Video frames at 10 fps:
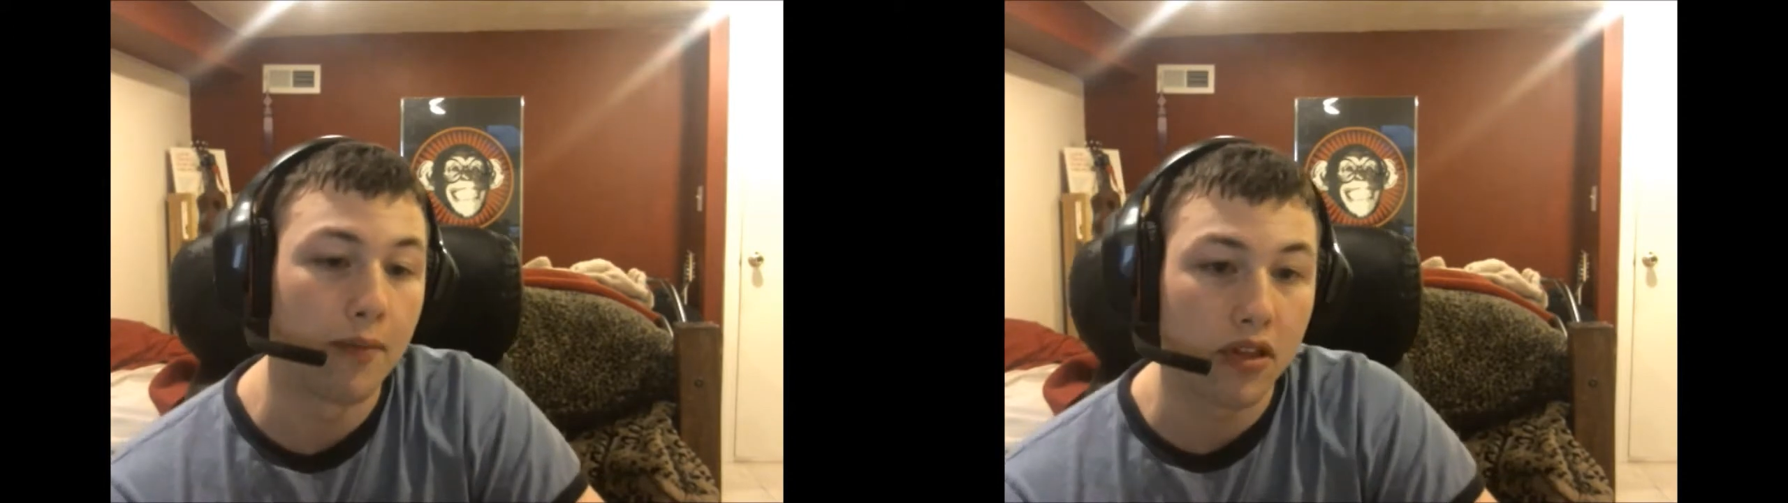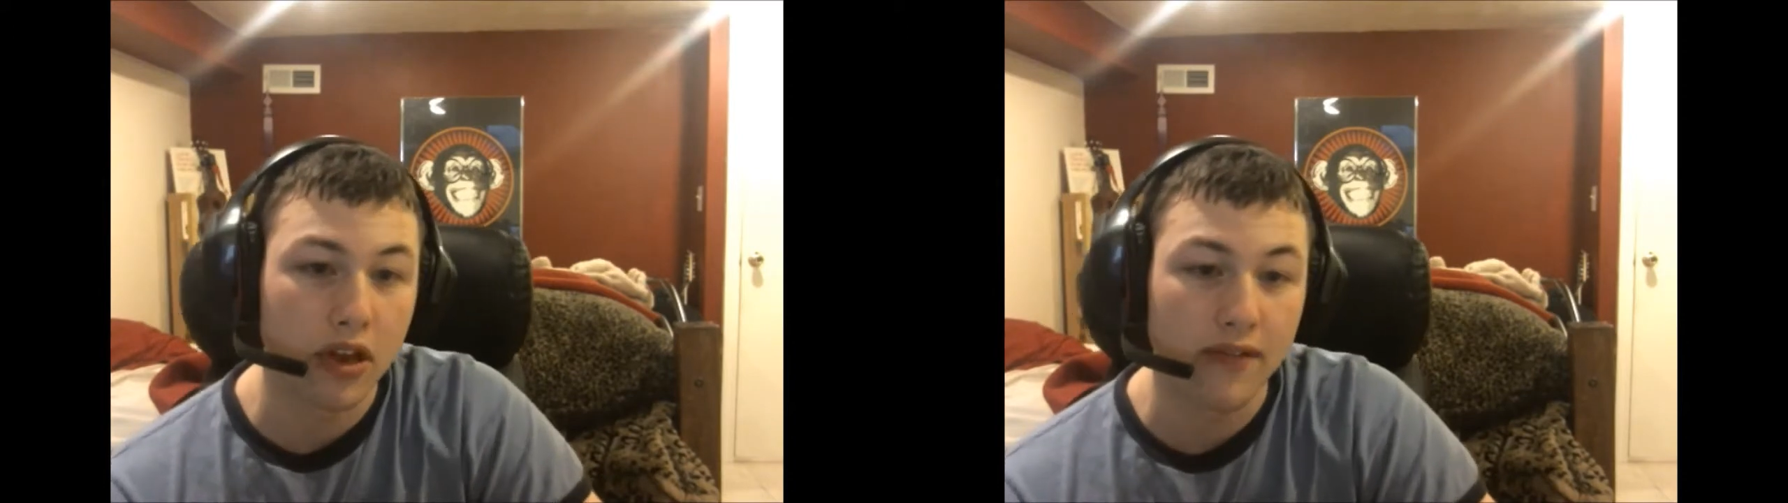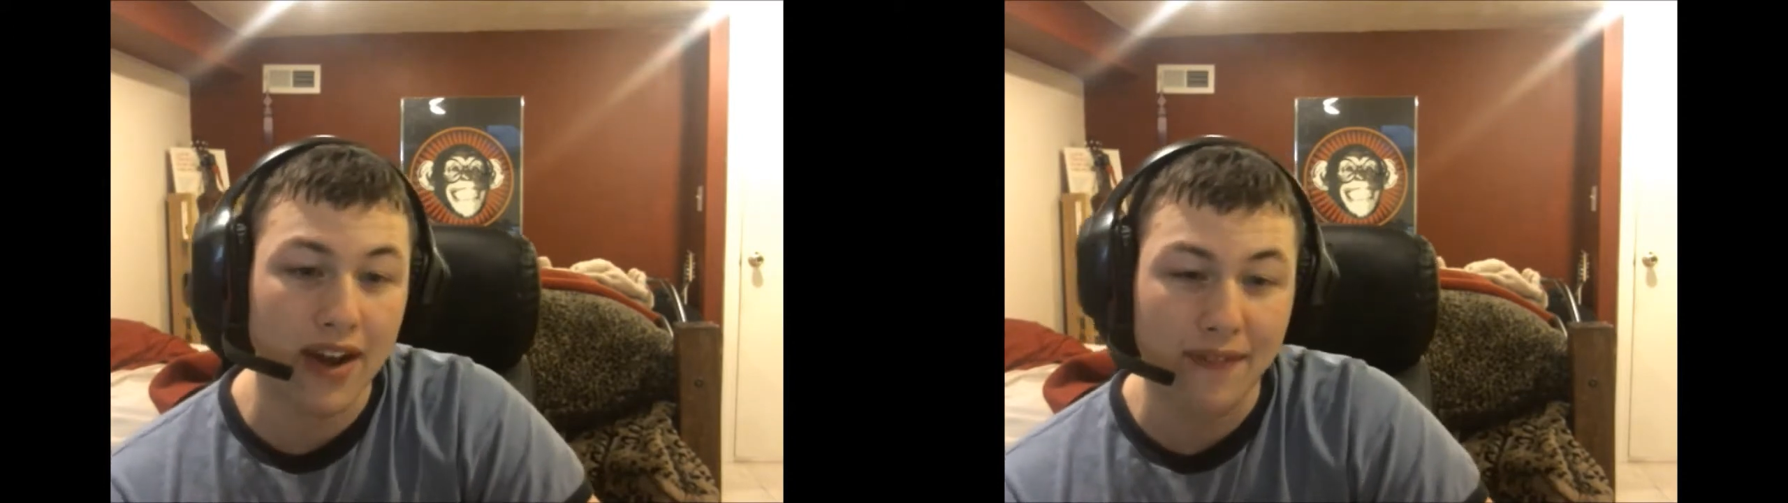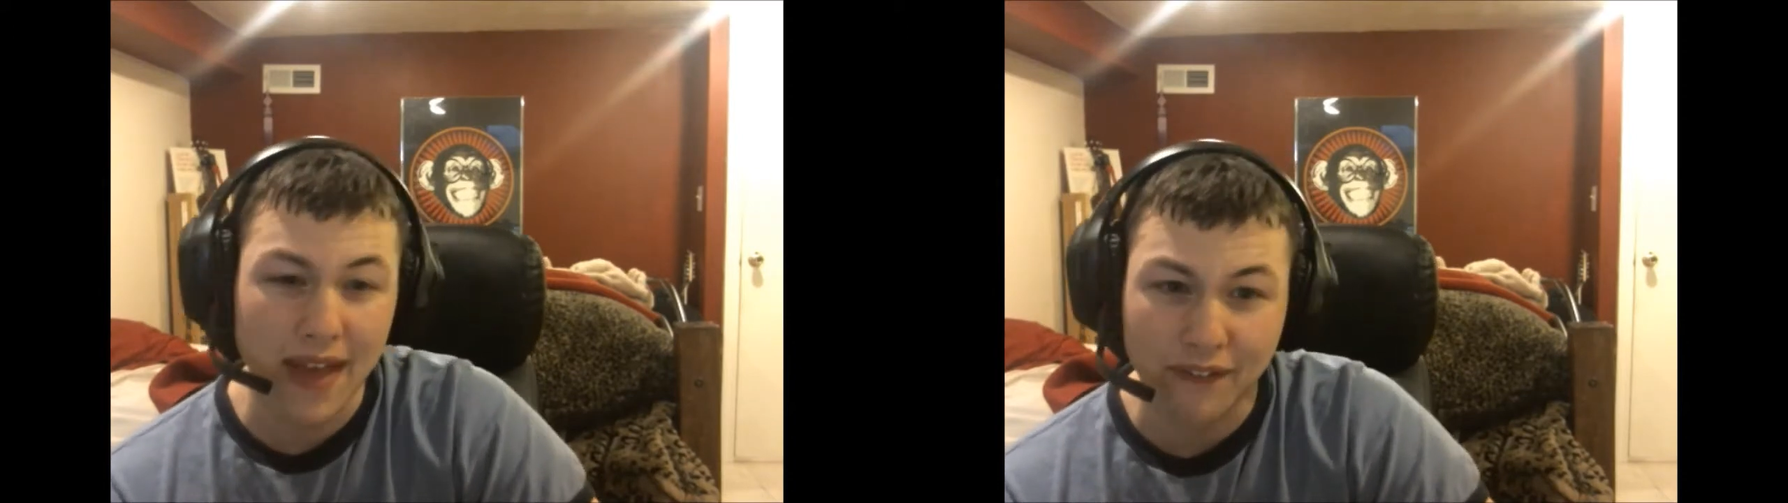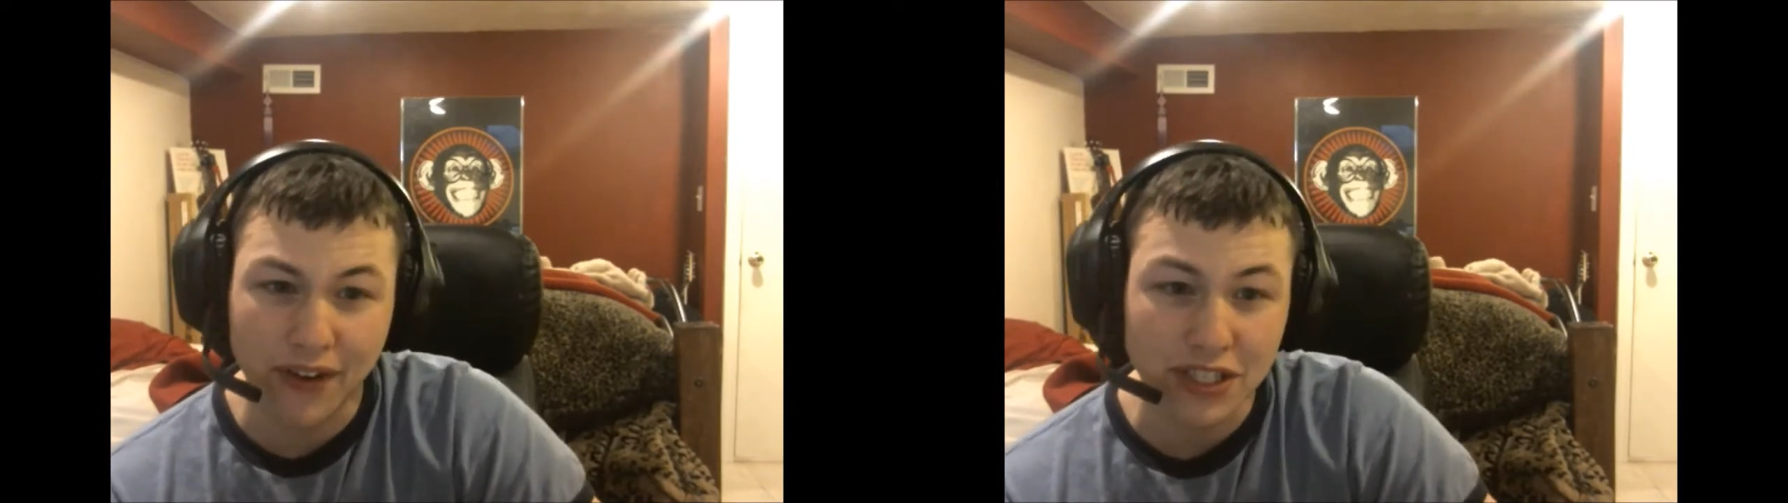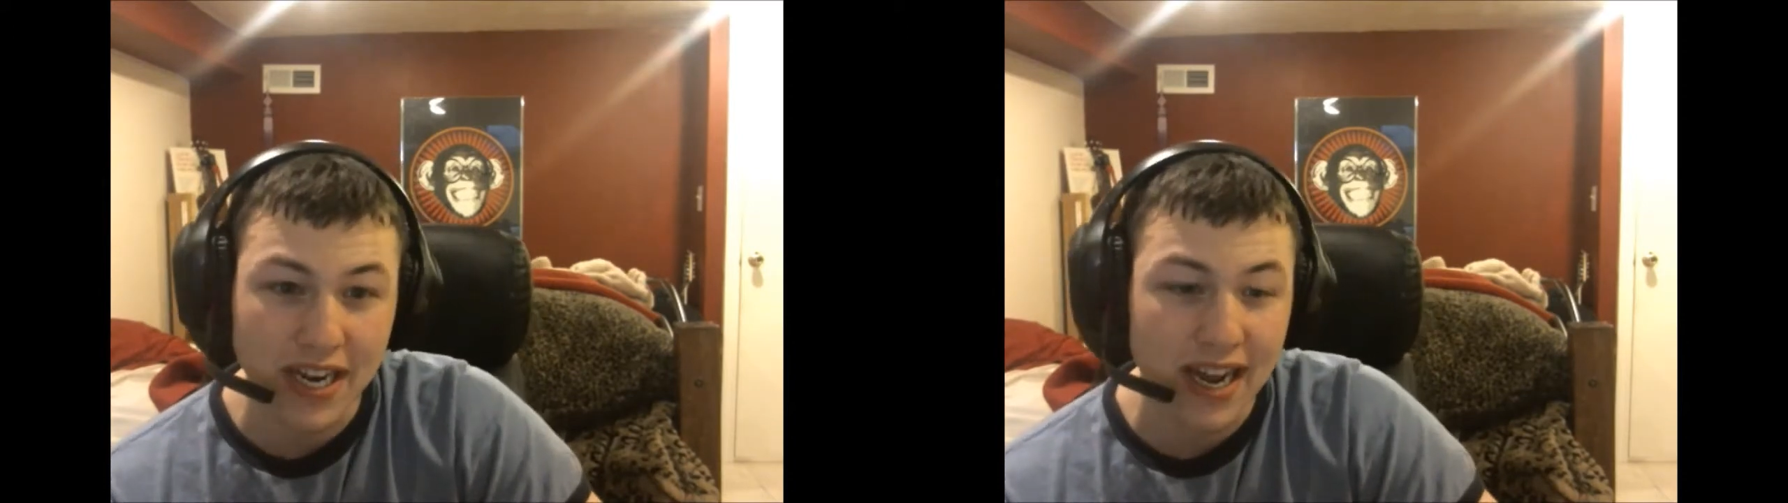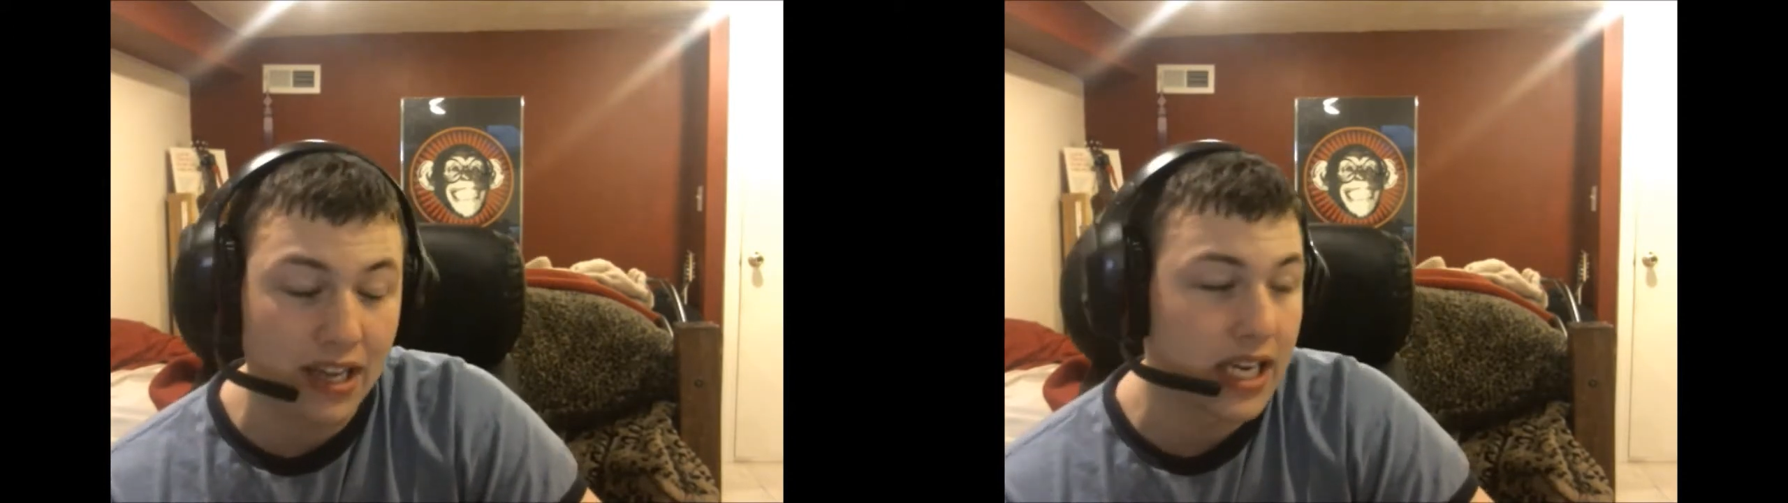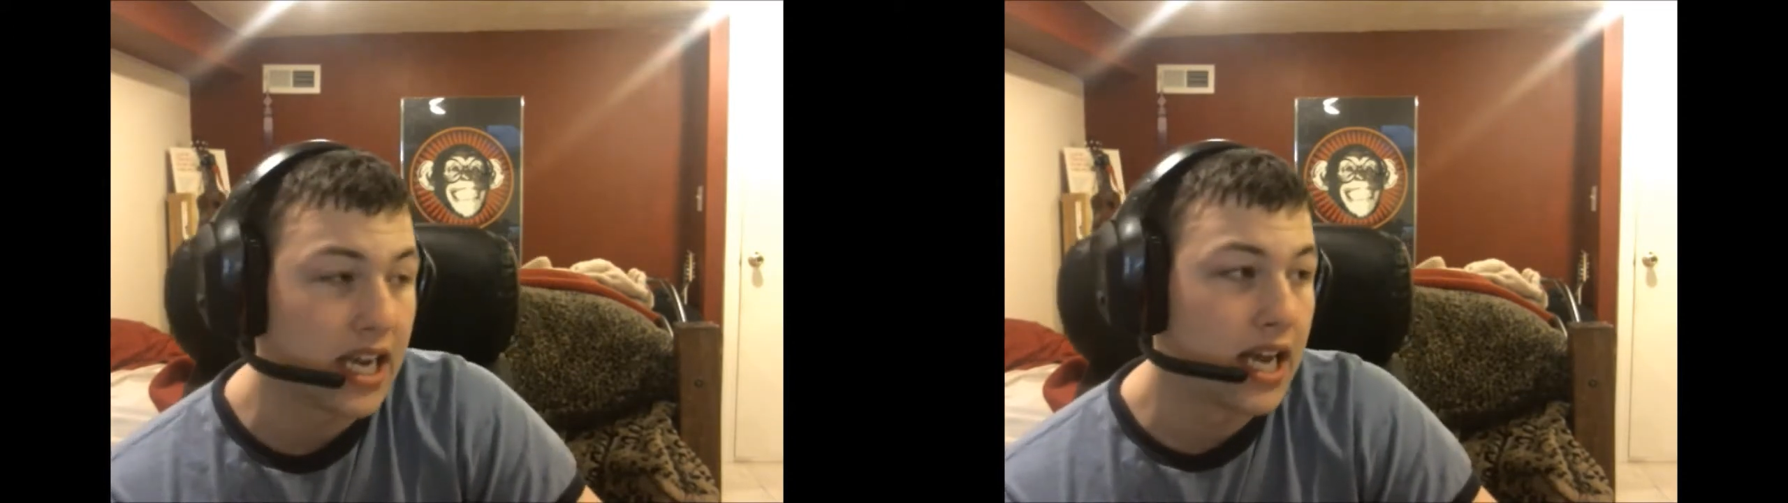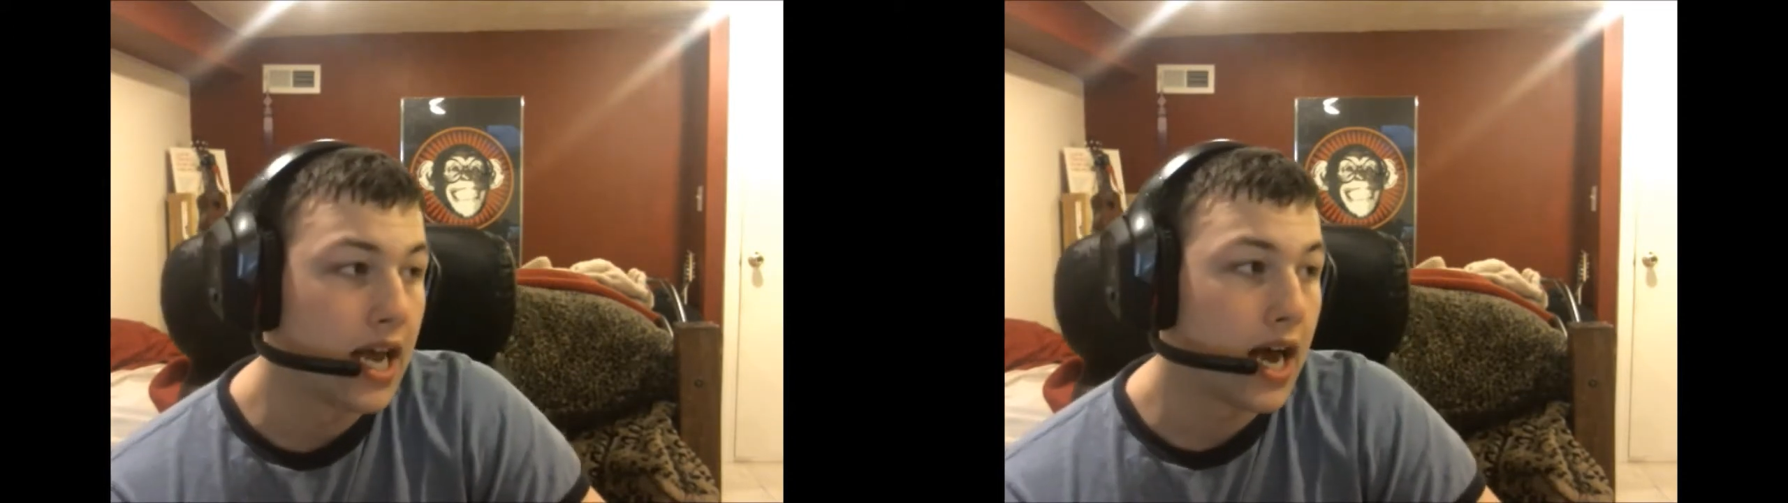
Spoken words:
so you even have that functionality.